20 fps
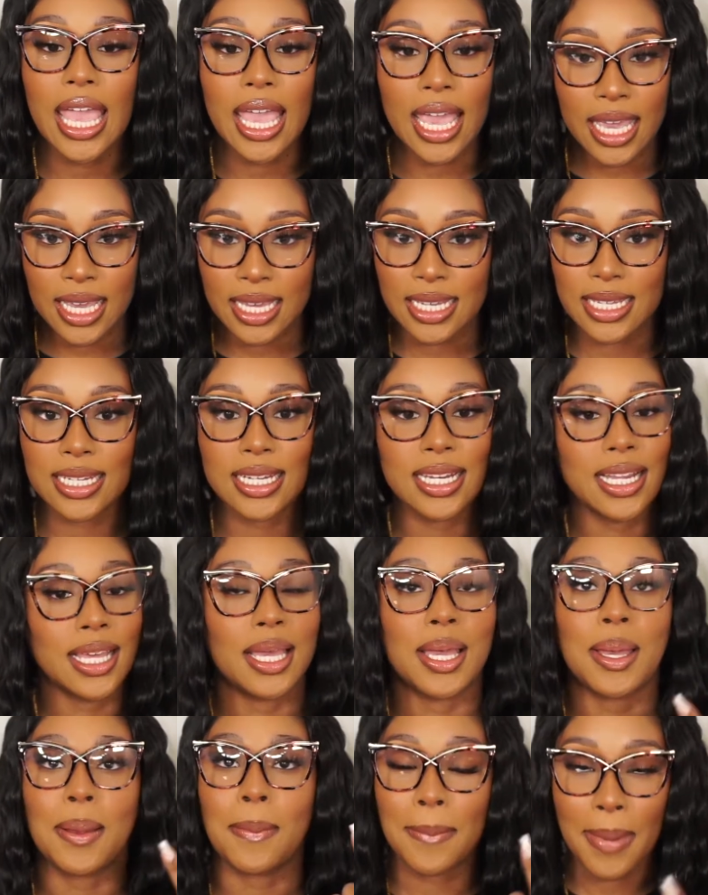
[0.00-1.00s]
and
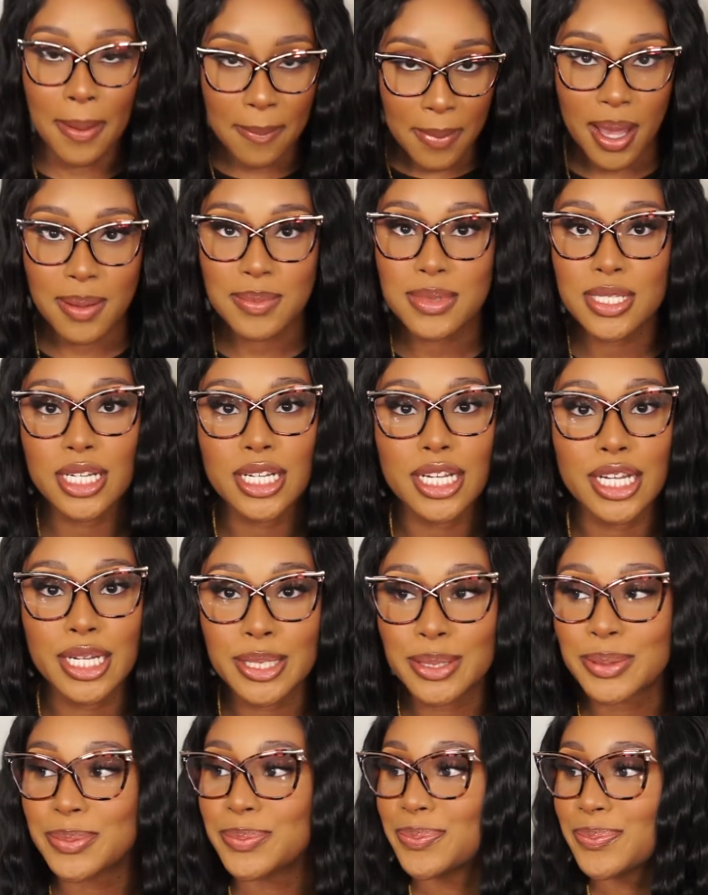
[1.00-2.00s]
my mom took
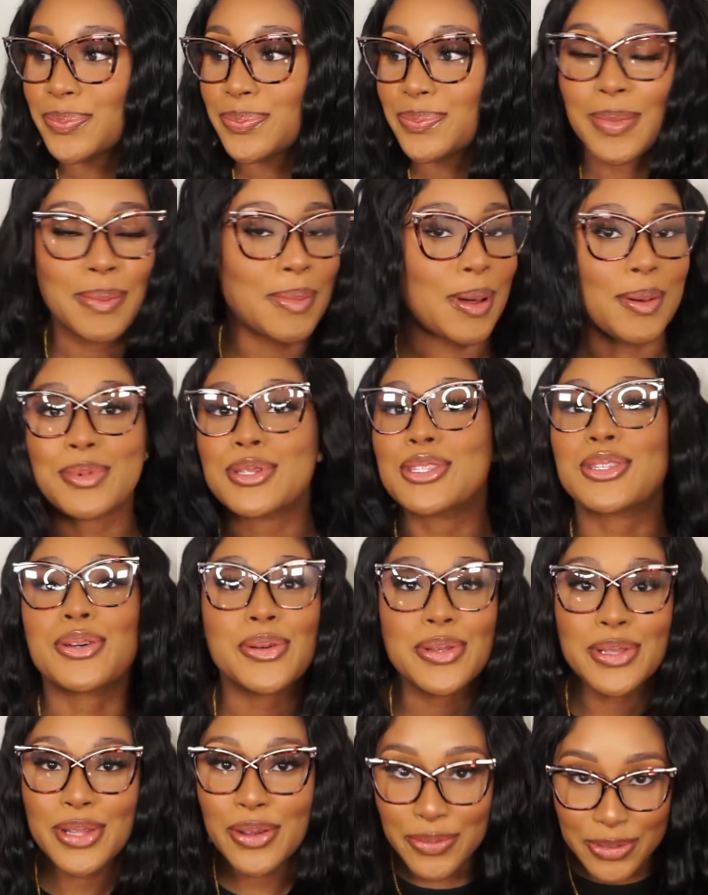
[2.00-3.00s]
it. My mom was
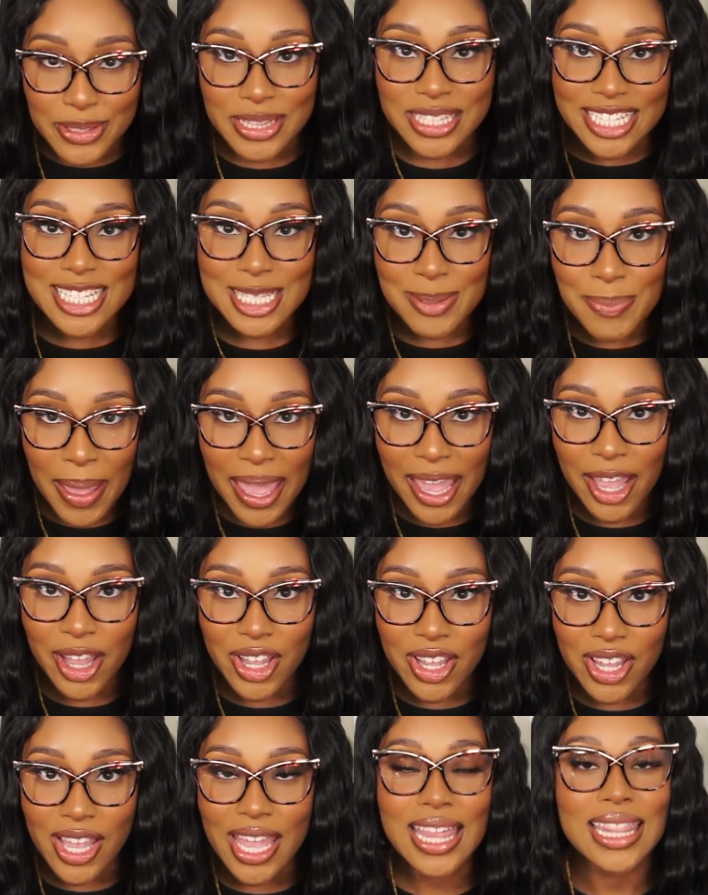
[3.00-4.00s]
so in love with these
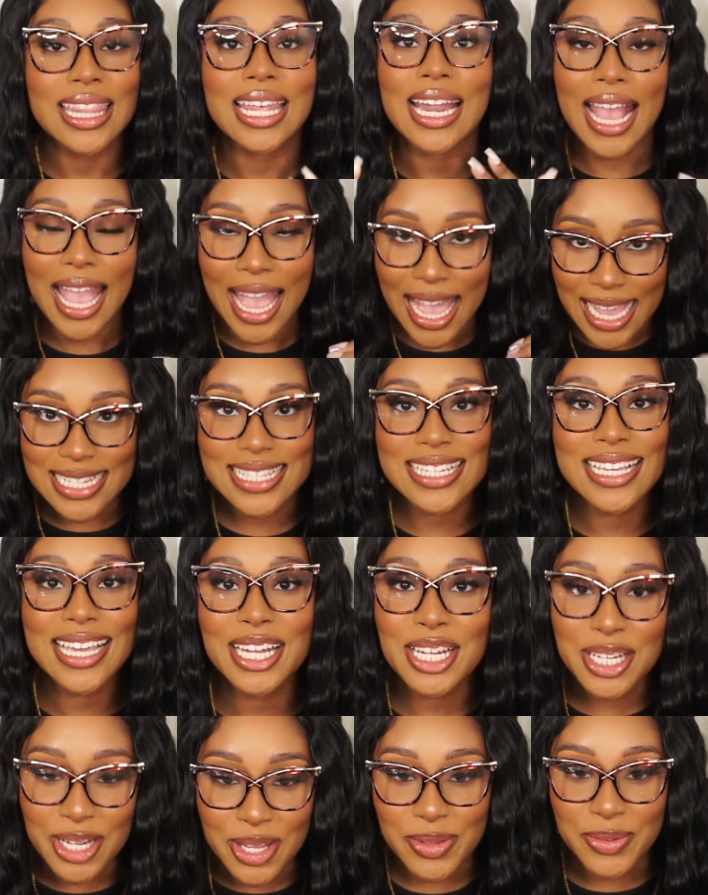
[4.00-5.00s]
pair that I had to
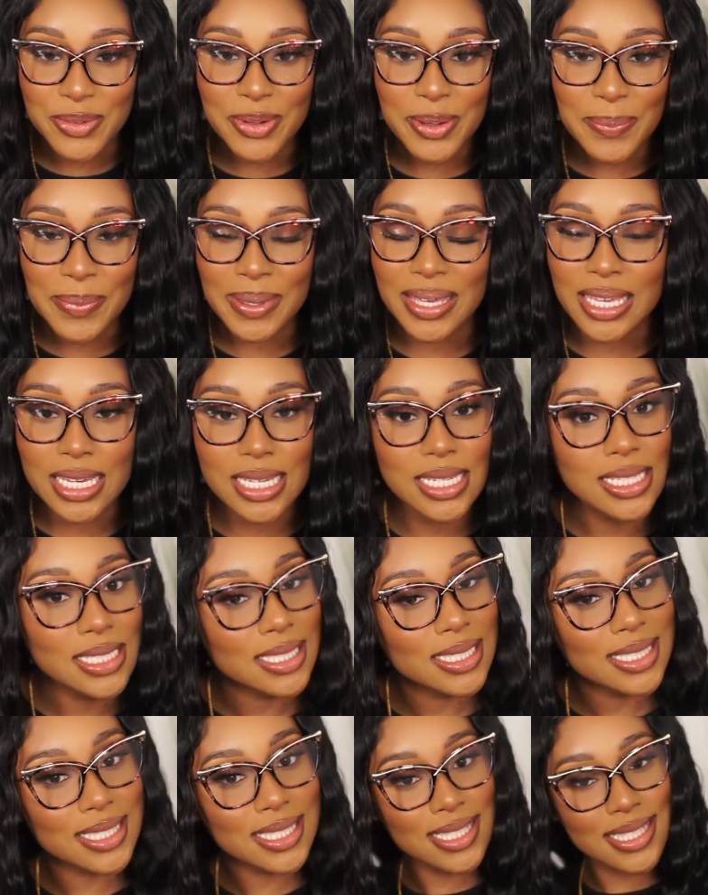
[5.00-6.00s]
get another one
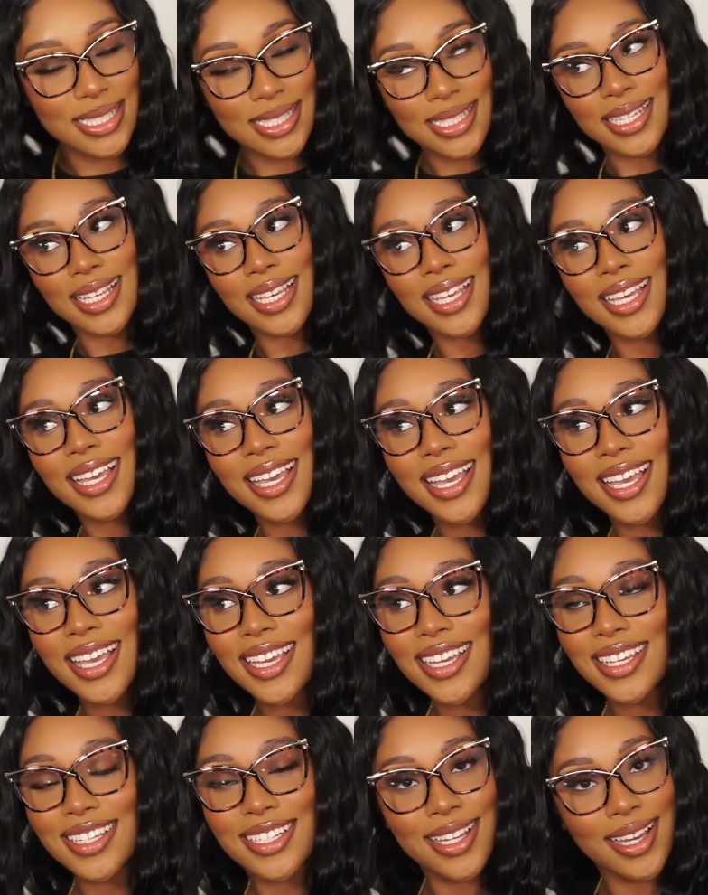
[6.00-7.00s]
because
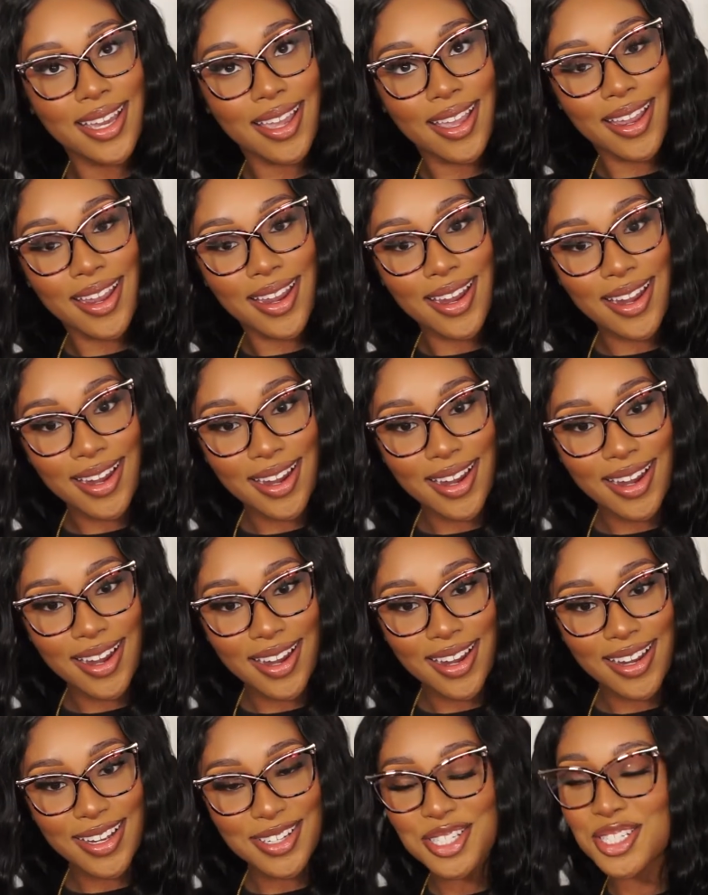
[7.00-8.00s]
look at
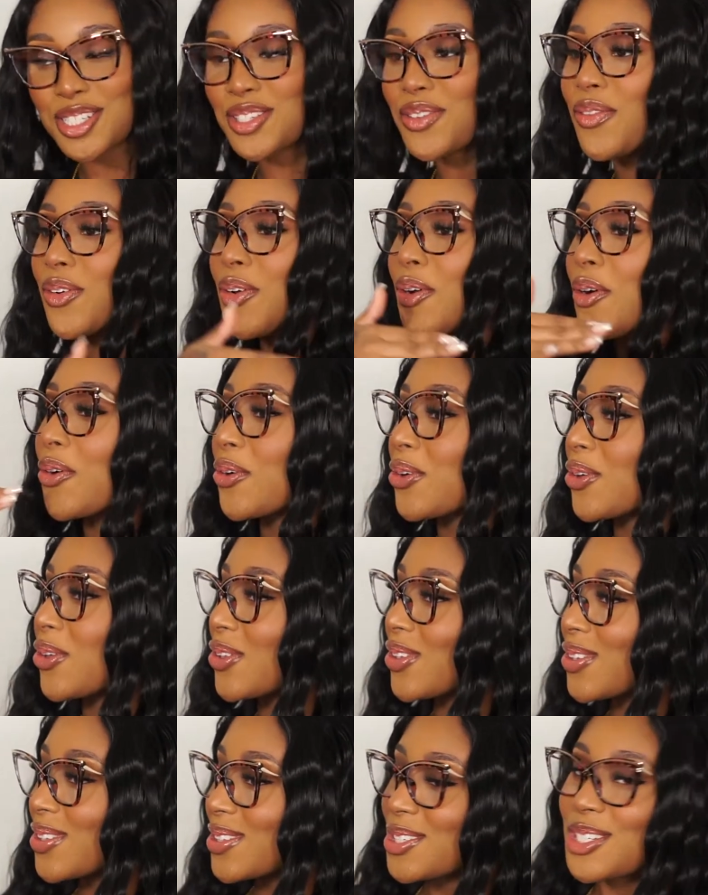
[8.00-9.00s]
her. She's
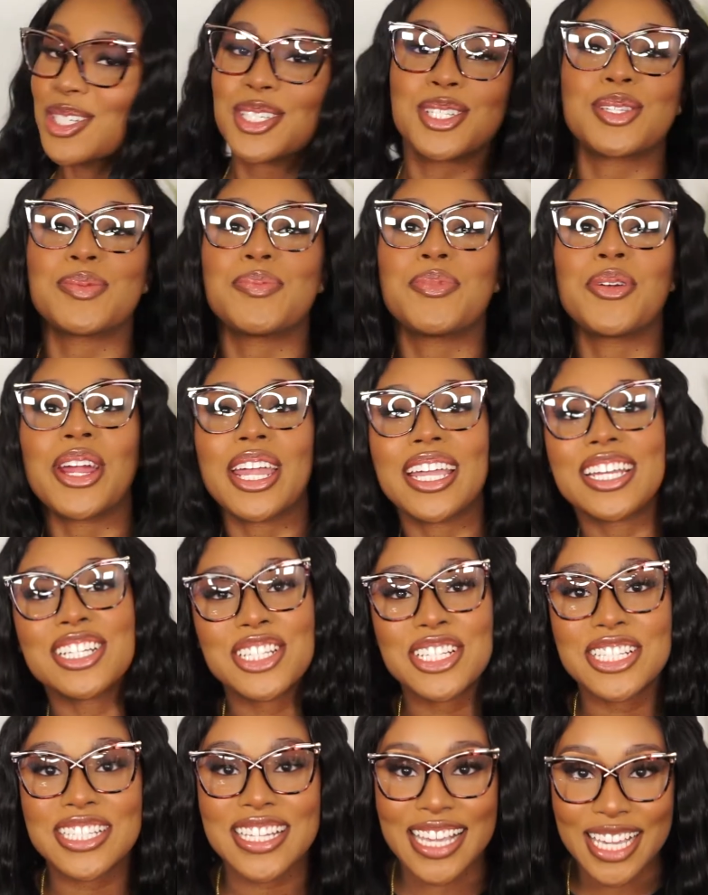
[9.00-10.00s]
floral, she's spring,
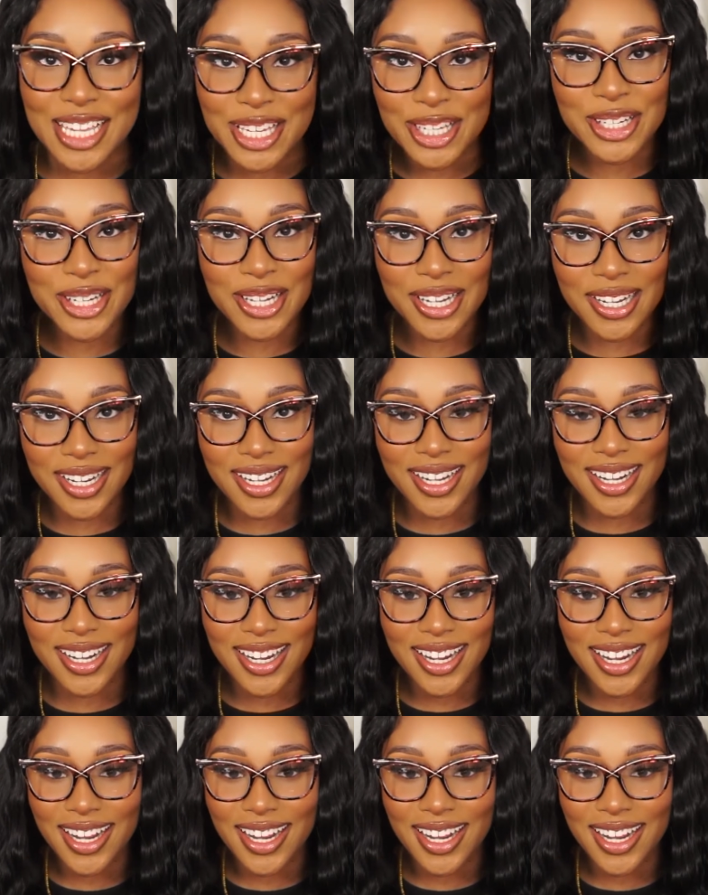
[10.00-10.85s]
she's here.